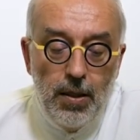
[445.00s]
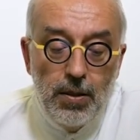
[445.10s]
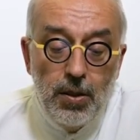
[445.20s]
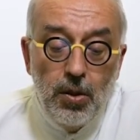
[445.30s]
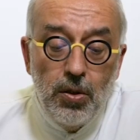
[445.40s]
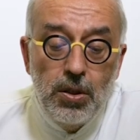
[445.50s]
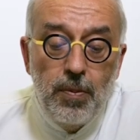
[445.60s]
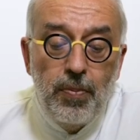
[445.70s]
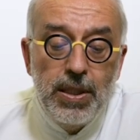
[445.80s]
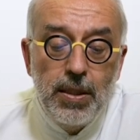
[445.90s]
Second,
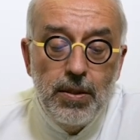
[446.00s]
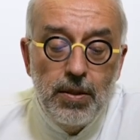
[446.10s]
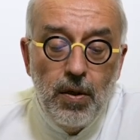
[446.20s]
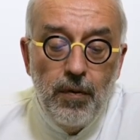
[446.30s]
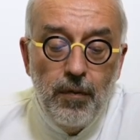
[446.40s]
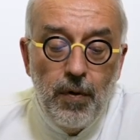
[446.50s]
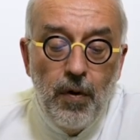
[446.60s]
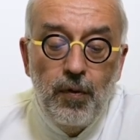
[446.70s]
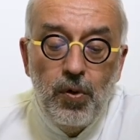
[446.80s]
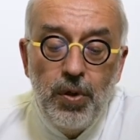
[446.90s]
the presence of,
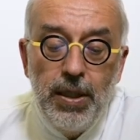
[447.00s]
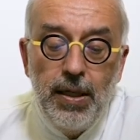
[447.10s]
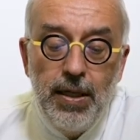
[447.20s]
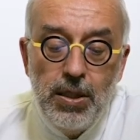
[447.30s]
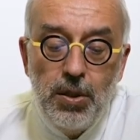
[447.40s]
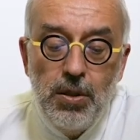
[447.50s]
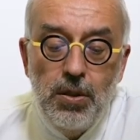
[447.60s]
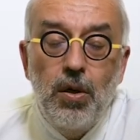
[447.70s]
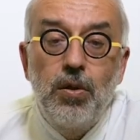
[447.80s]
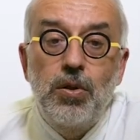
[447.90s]
of chronic
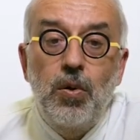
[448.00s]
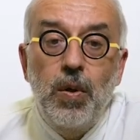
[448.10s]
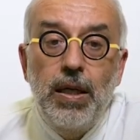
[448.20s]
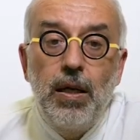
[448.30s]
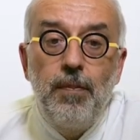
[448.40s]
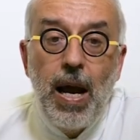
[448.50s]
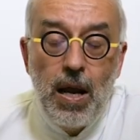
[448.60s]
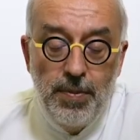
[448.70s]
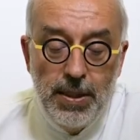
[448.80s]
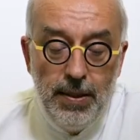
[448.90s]
lesions on the renal
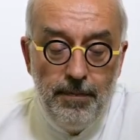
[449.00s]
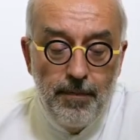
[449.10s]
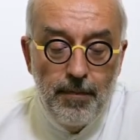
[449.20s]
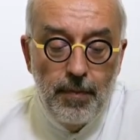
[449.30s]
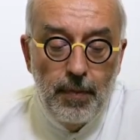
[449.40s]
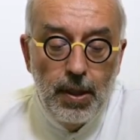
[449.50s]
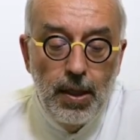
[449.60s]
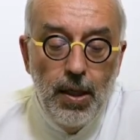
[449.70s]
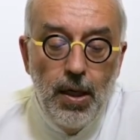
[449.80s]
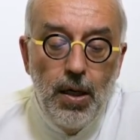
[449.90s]
biopsy,
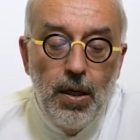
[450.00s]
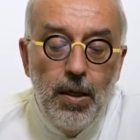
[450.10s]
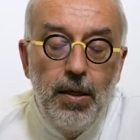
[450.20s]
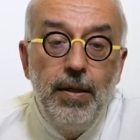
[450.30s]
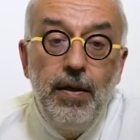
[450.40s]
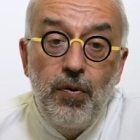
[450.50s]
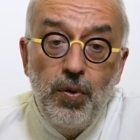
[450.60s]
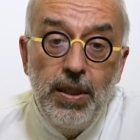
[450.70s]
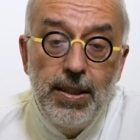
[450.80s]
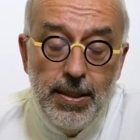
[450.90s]

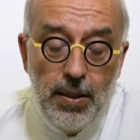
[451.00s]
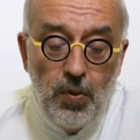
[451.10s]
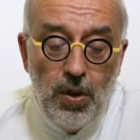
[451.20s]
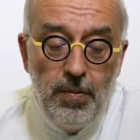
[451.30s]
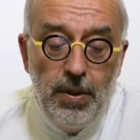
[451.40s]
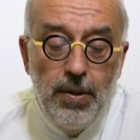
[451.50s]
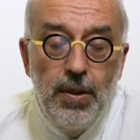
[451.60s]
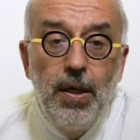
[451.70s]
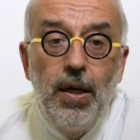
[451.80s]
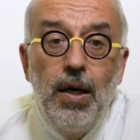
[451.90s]
nephrotic syndrome,
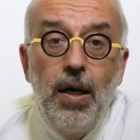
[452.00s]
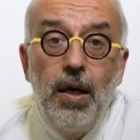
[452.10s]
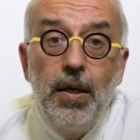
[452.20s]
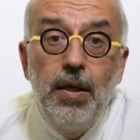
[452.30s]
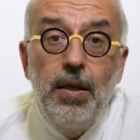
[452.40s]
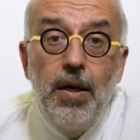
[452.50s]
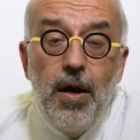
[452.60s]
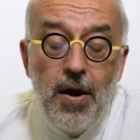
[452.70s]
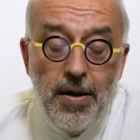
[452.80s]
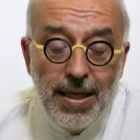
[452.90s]
and
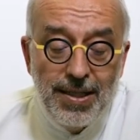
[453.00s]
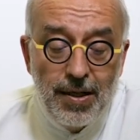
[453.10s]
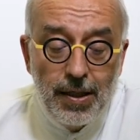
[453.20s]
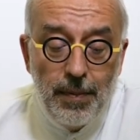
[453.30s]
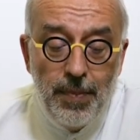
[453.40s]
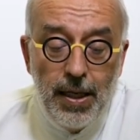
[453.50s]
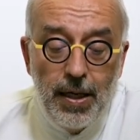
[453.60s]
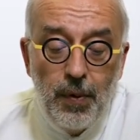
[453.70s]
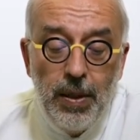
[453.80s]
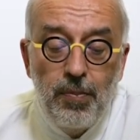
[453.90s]
an
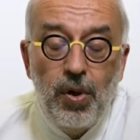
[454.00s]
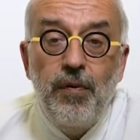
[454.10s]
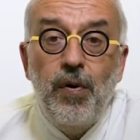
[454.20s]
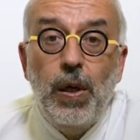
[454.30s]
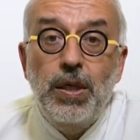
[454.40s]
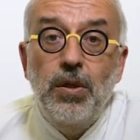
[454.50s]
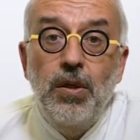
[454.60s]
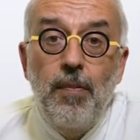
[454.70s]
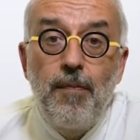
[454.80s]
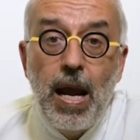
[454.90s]
extracapillary
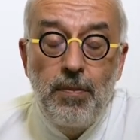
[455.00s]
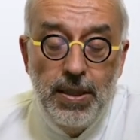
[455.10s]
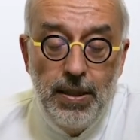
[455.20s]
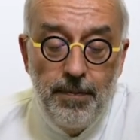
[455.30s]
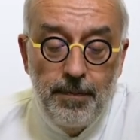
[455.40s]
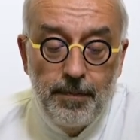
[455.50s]
proliferation on biopsy.